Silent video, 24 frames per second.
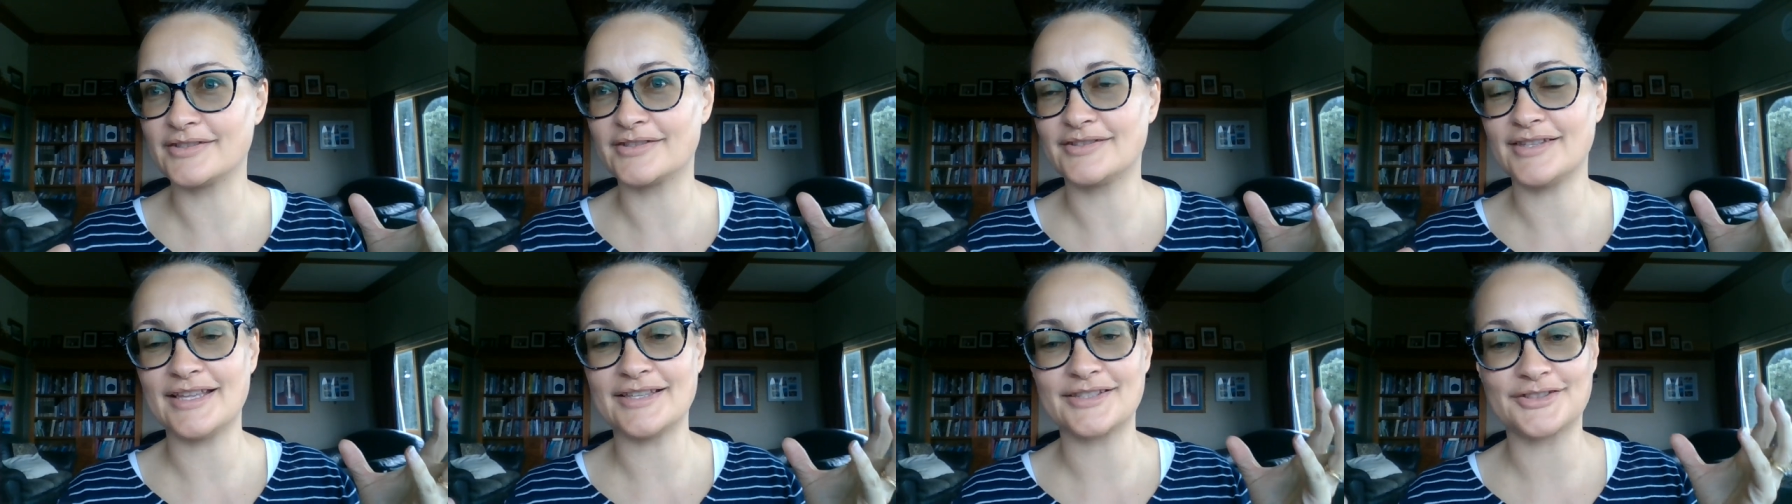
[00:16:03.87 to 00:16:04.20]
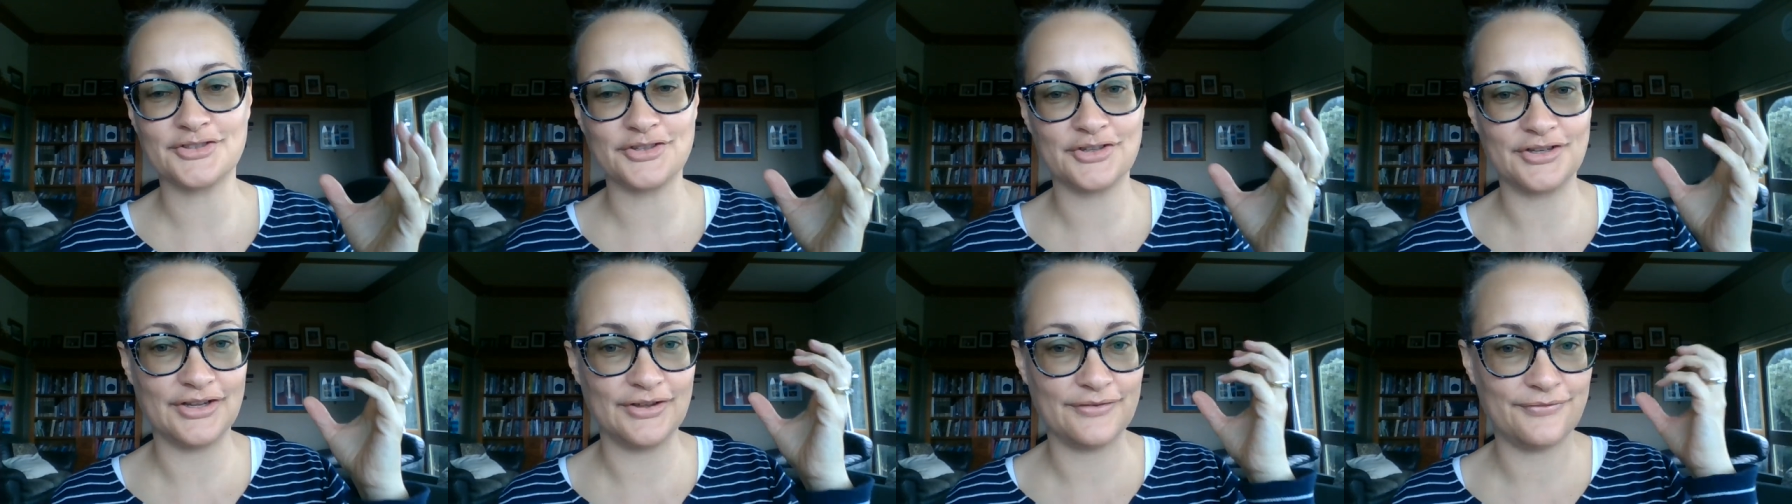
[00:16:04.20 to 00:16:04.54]
that's
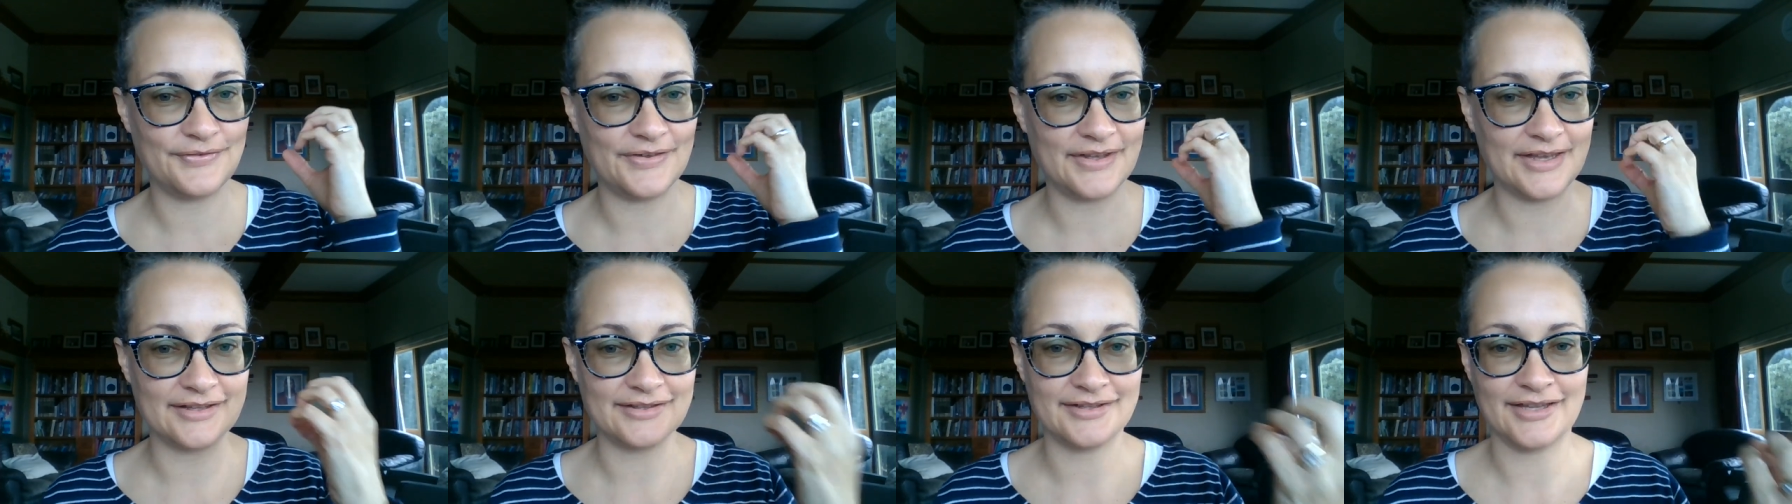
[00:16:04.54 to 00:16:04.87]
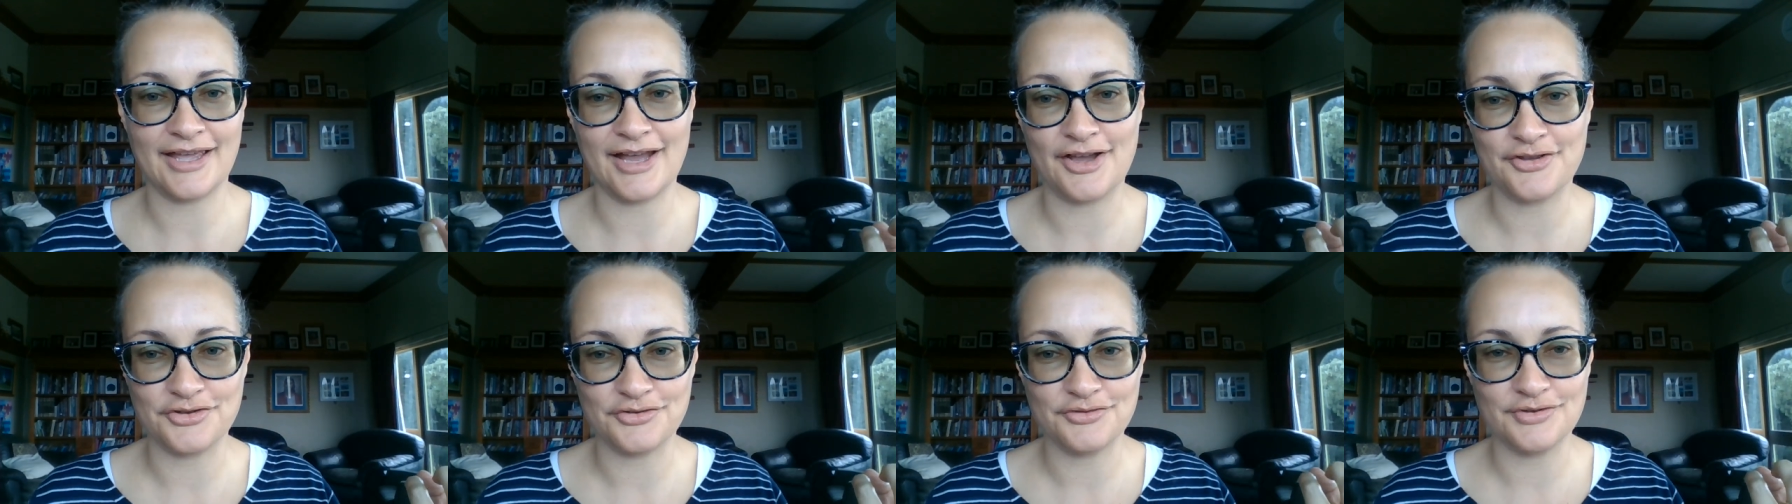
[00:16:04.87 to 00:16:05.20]
going to affect
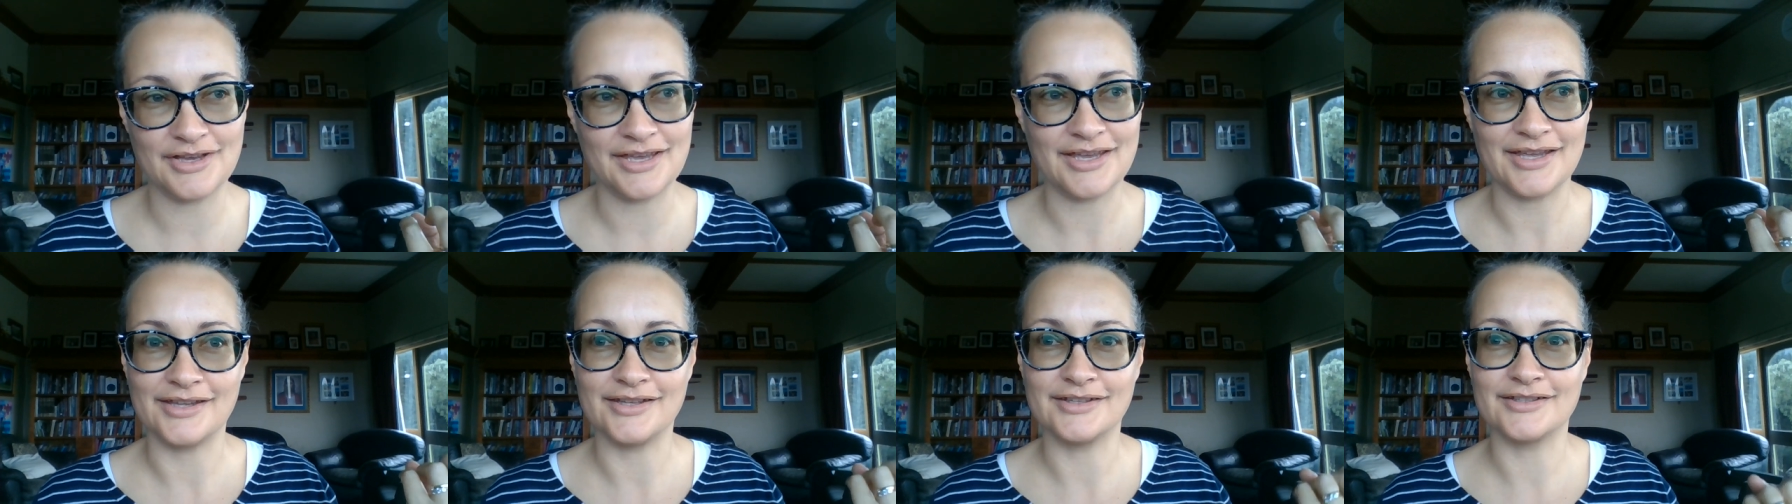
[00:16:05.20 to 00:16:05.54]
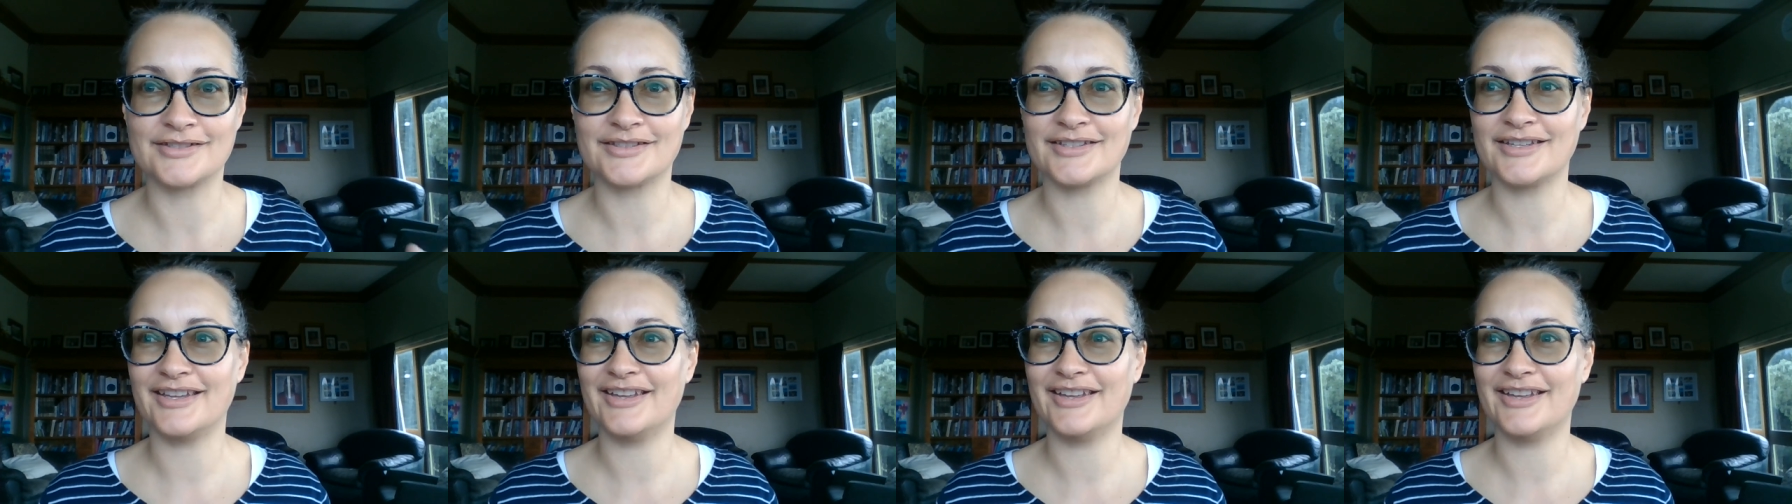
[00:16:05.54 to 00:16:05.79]
how you eat